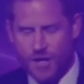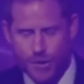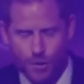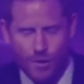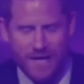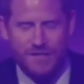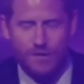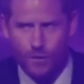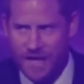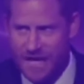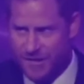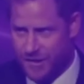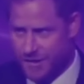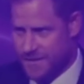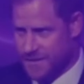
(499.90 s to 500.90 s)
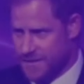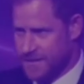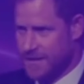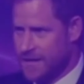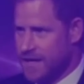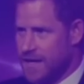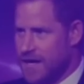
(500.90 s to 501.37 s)
Despite their best
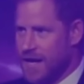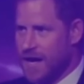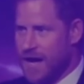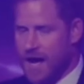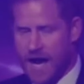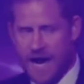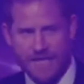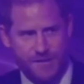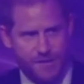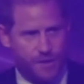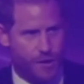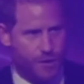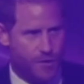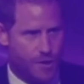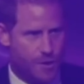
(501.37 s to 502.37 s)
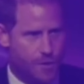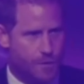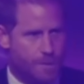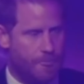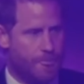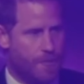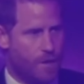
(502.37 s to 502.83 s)
efforts to tear him down,
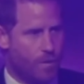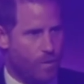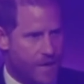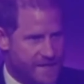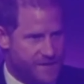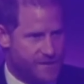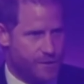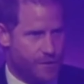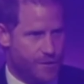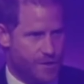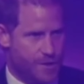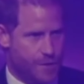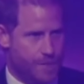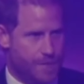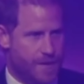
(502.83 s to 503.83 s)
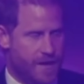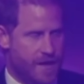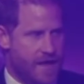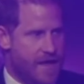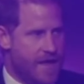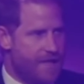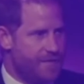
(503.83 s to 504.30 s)
Harry remains
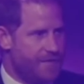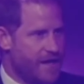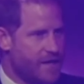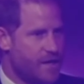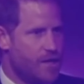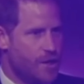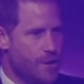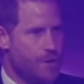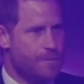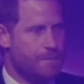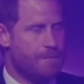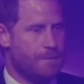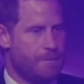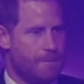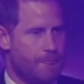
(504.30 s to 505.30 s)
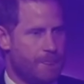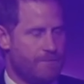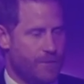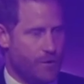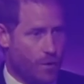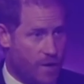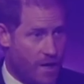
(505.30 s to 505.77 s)
unyielding, living
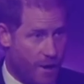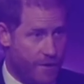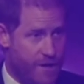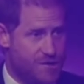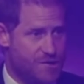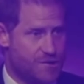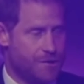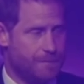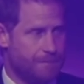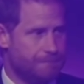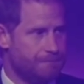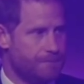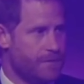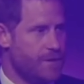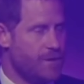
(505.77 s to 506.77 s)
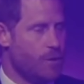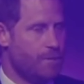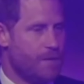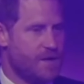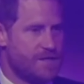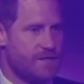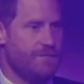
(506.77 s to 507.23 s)
life on his own terms,
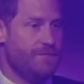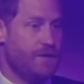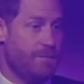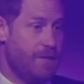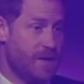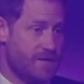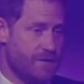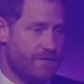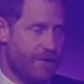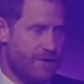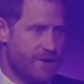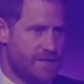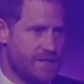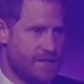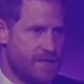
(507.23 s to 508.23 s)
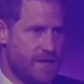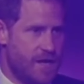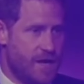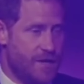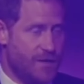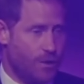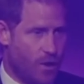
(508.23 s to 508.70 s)
away from the
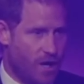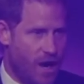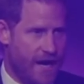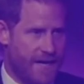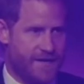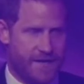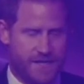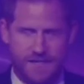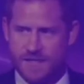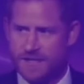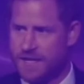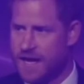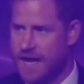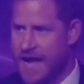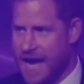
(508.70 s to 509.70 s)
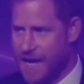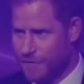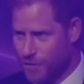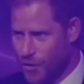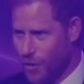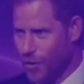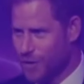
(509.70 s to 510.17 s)
narrative that others would prefer him to
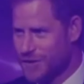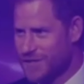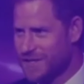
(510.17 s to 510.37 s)
follow.